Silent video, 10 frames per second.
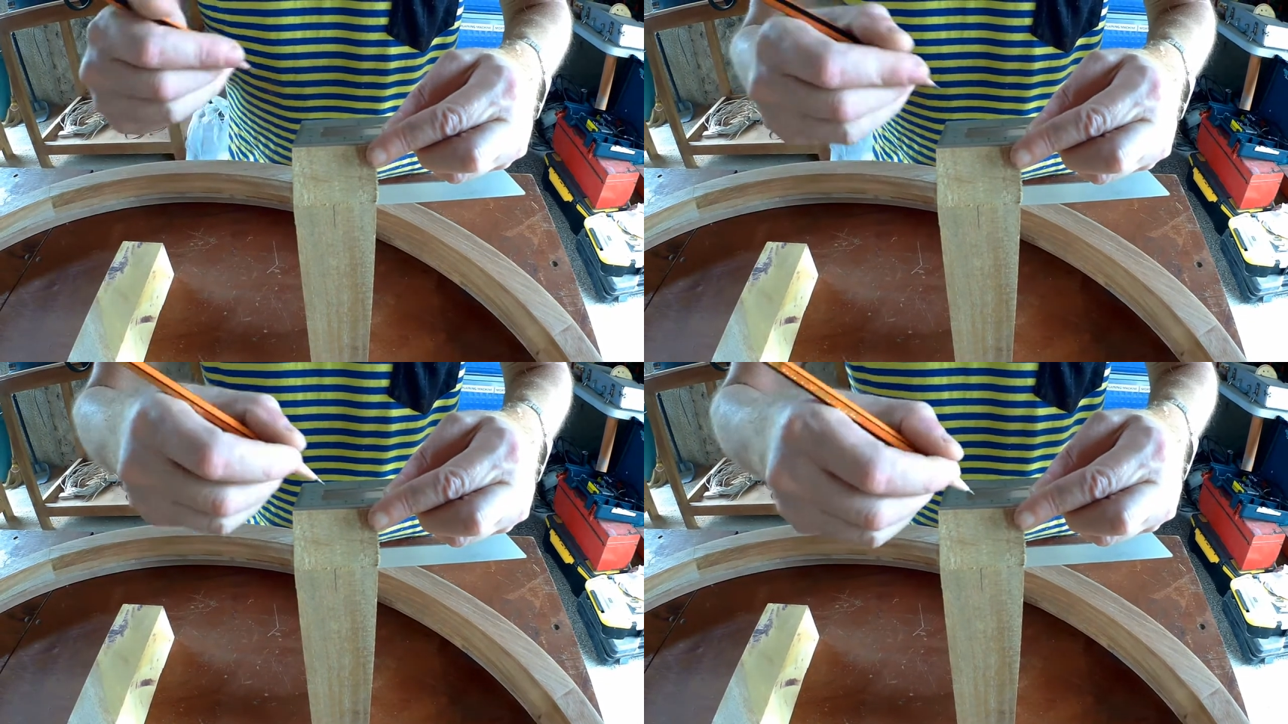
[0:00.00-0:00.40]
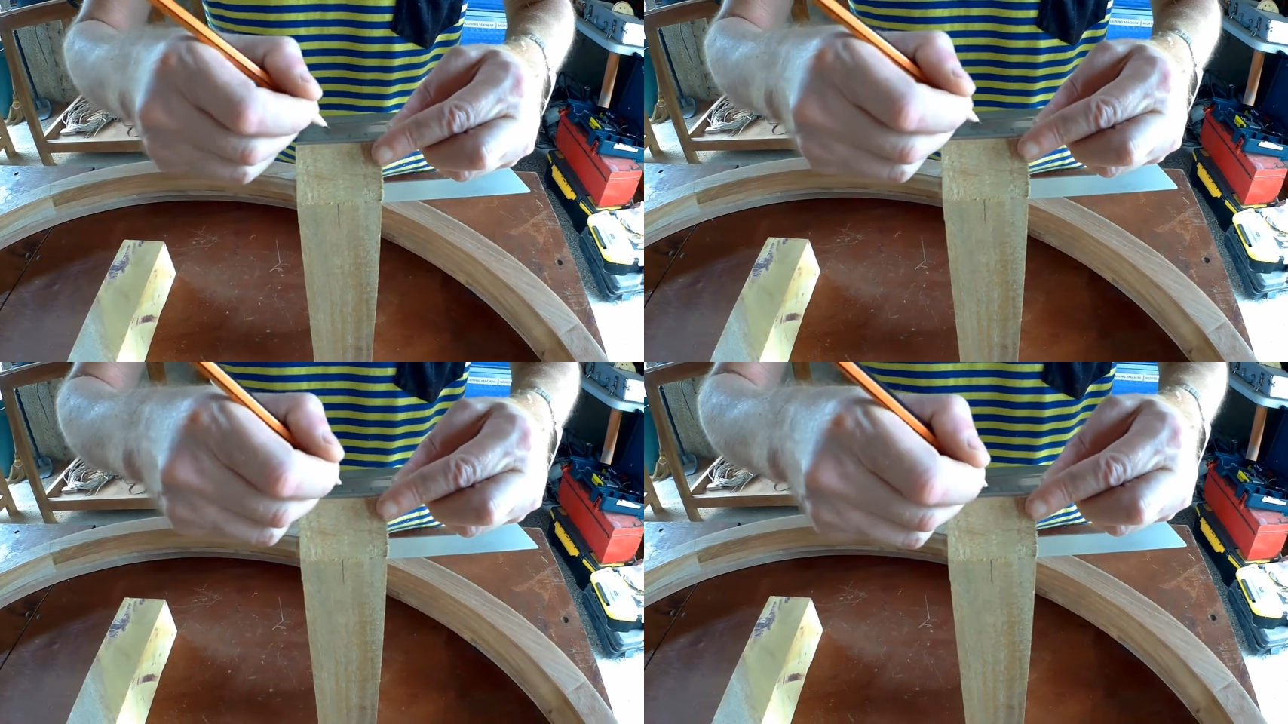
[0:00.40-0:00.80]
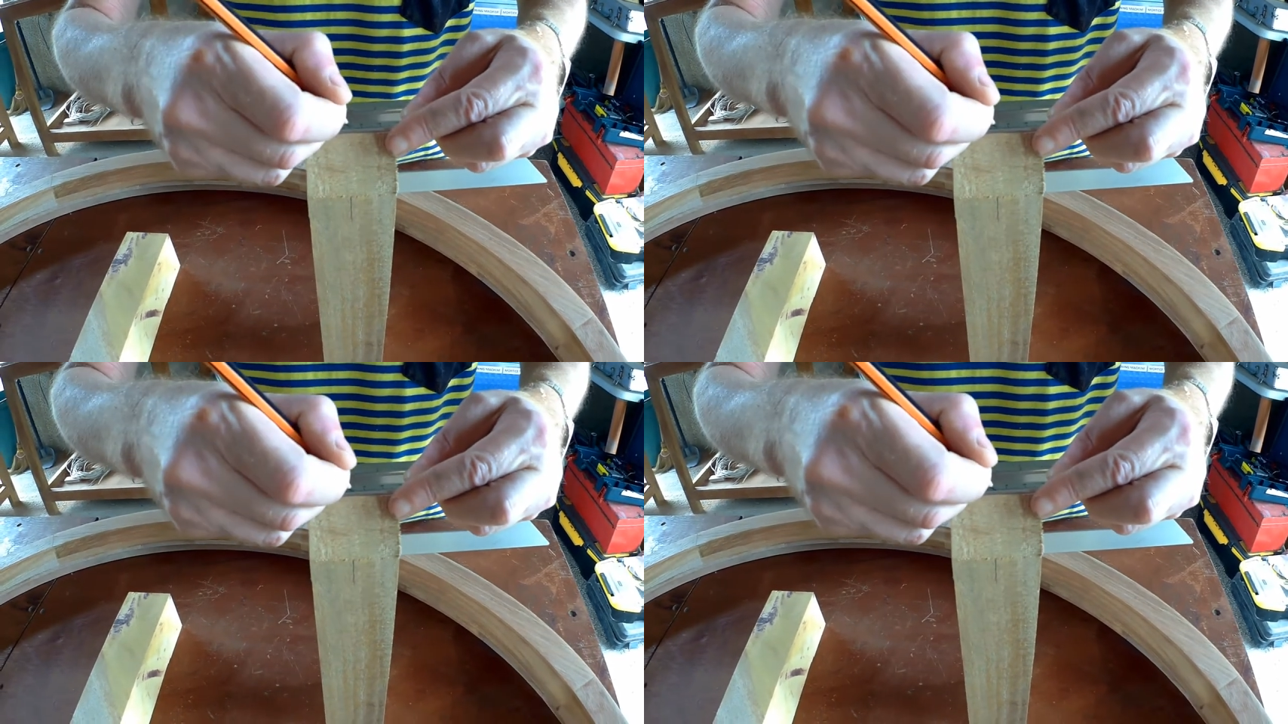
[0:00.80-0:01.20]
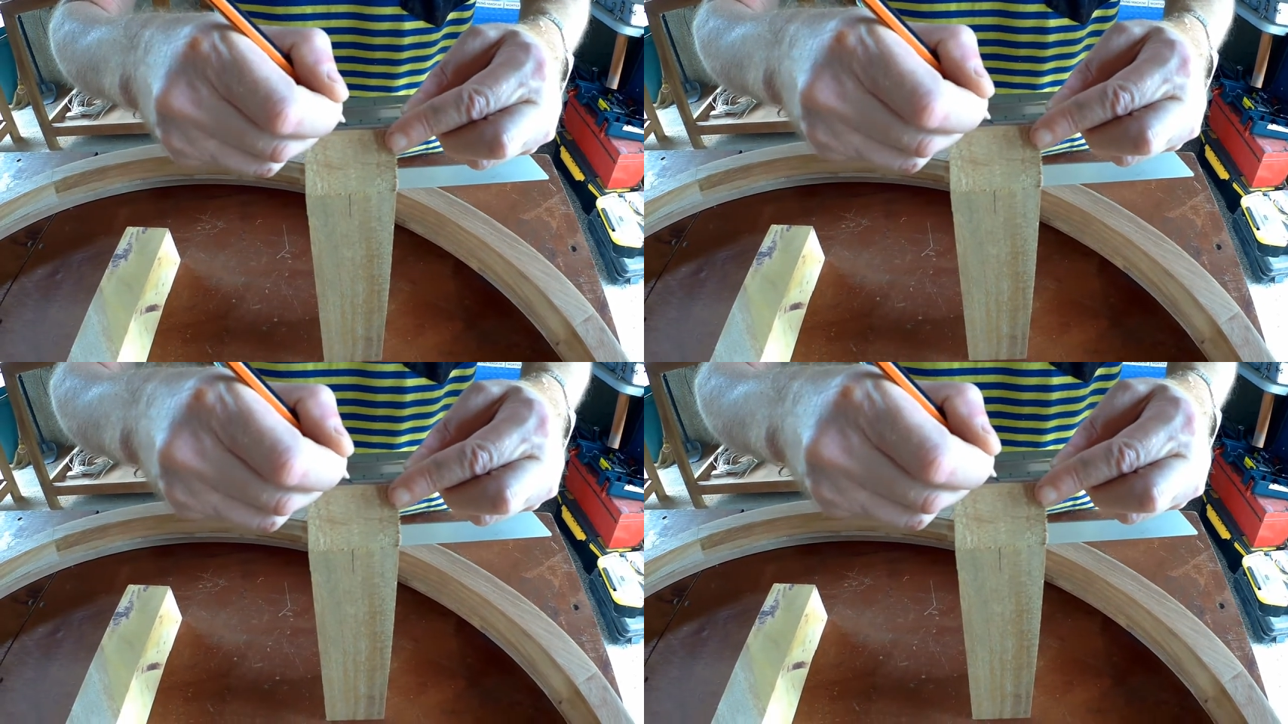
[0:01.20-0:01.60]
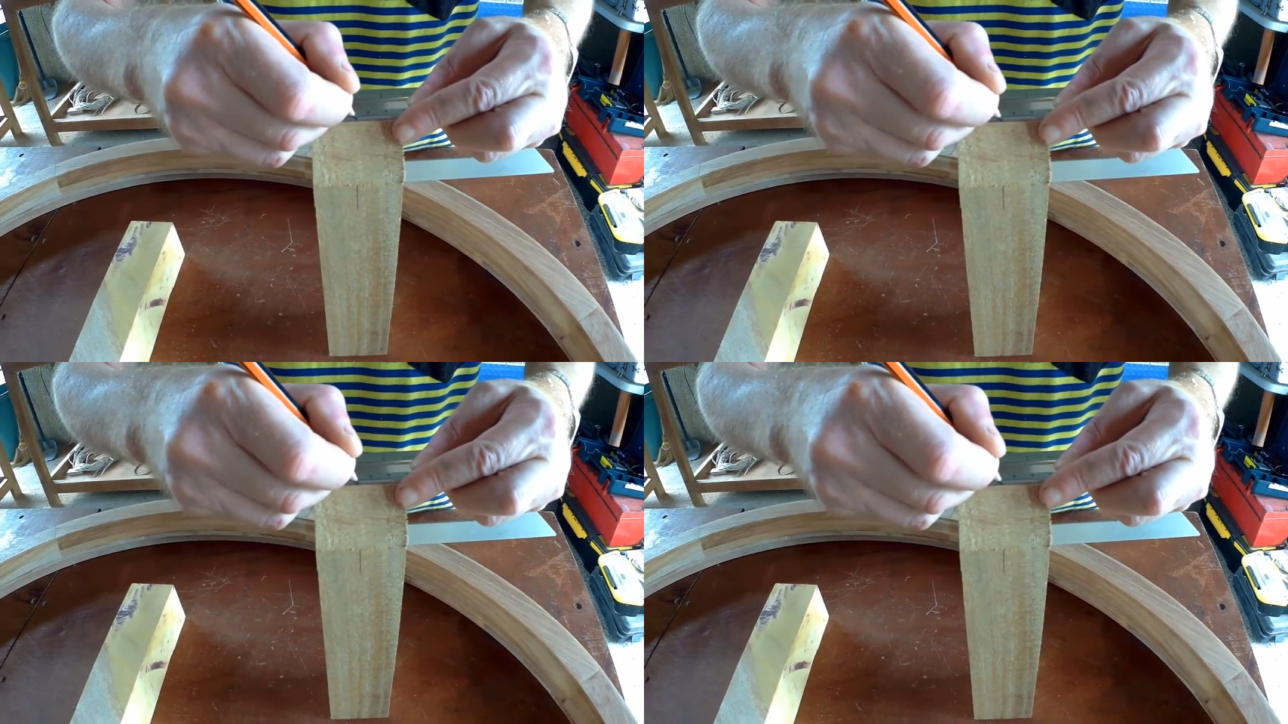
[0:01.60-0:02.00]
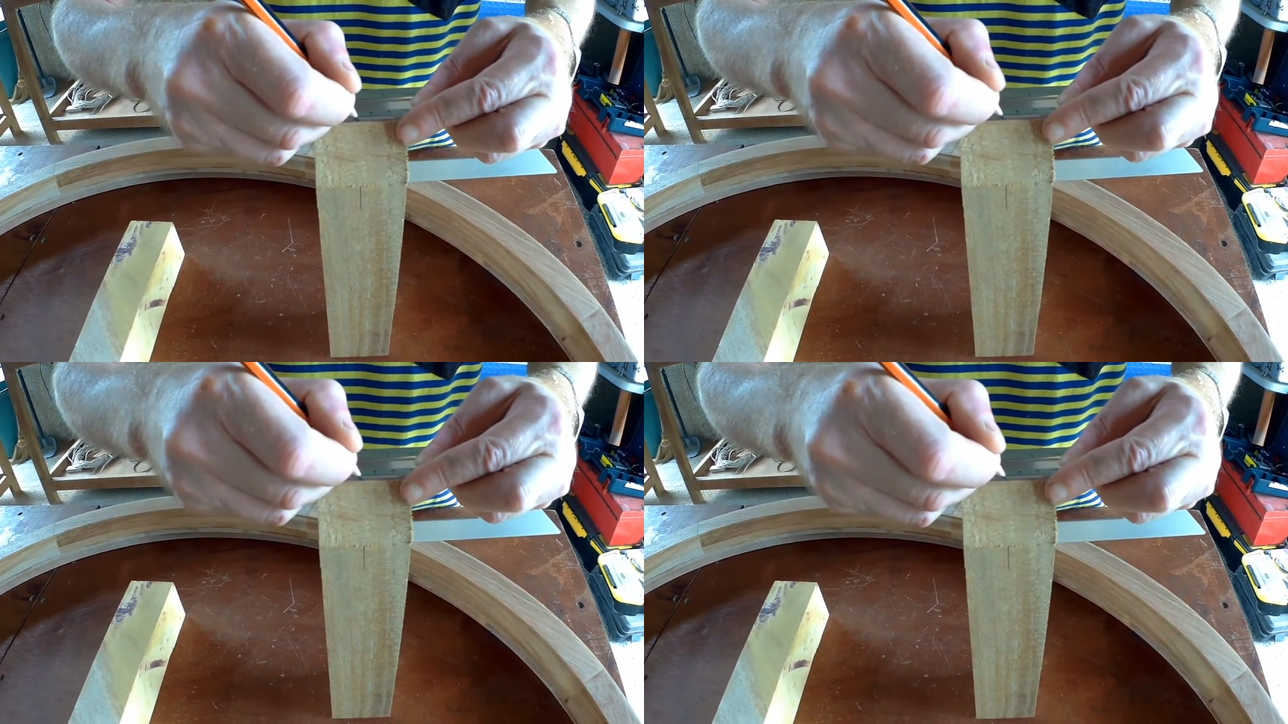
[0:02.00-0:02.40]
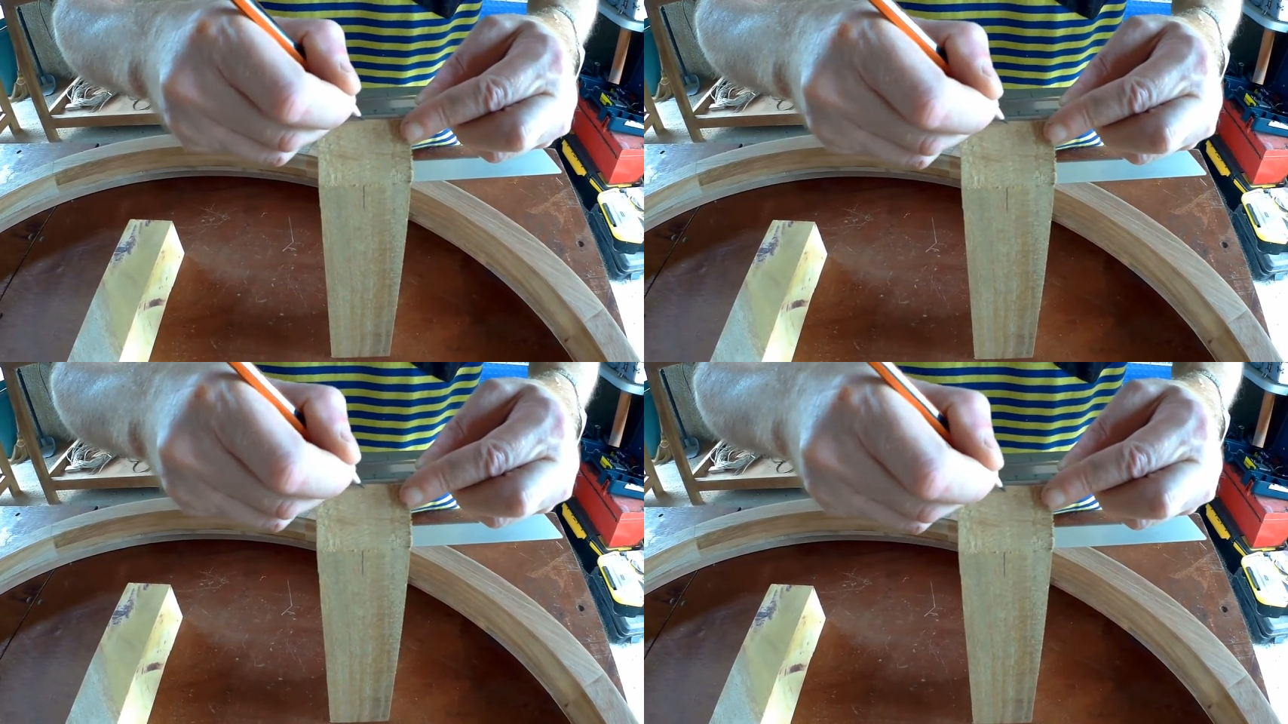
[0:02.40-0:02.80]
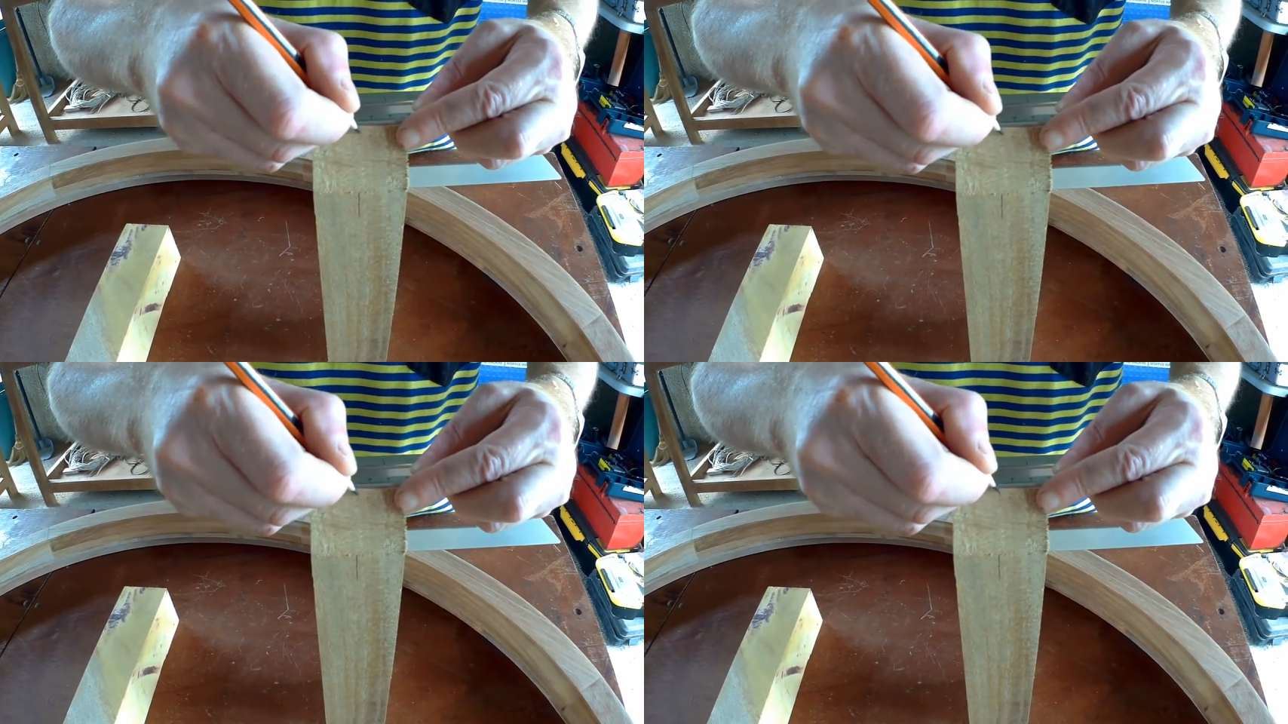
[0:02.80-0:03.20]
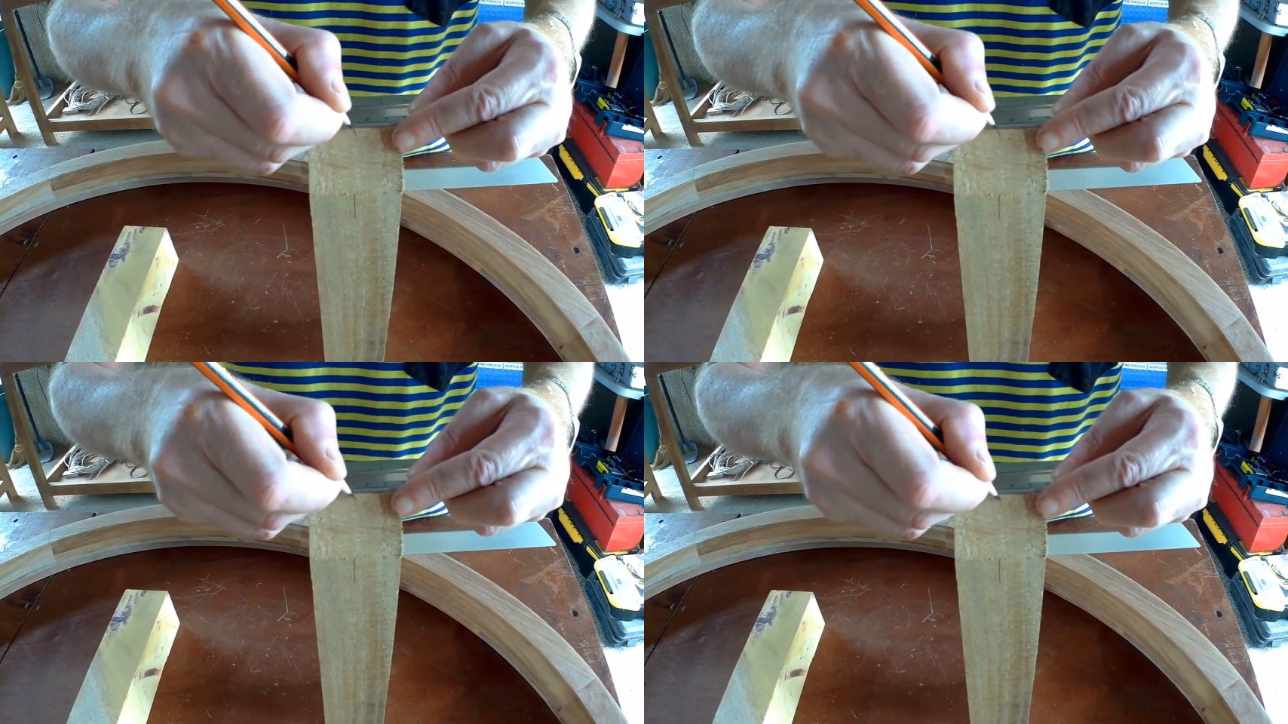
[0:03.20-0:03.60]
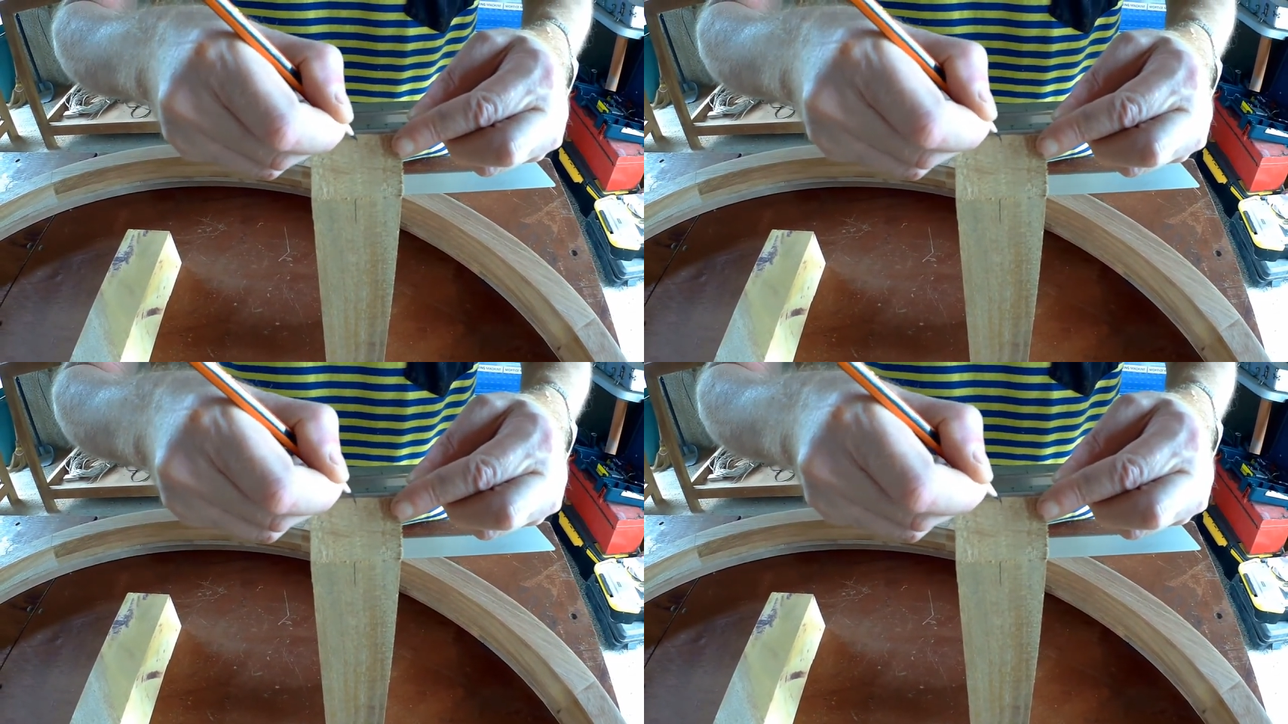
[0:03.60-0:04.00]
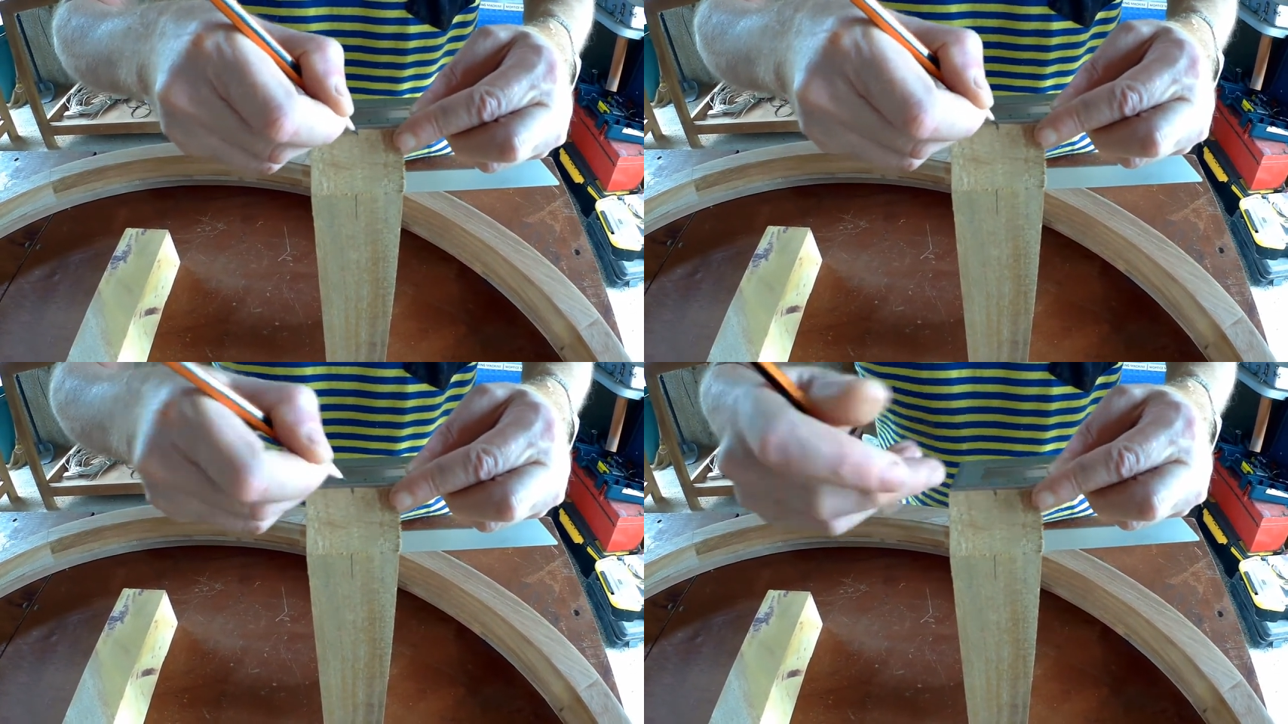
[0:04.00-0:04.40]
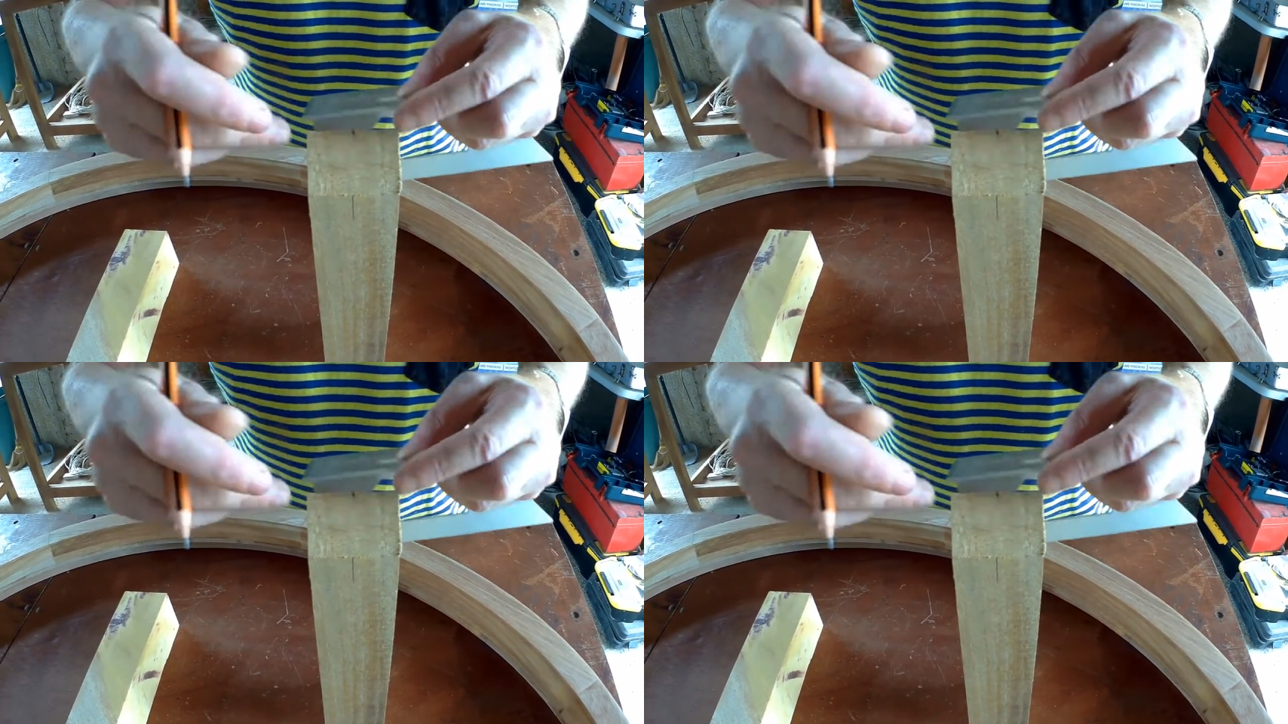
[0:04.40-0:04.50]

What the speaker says: Nobody's mouth can be seen.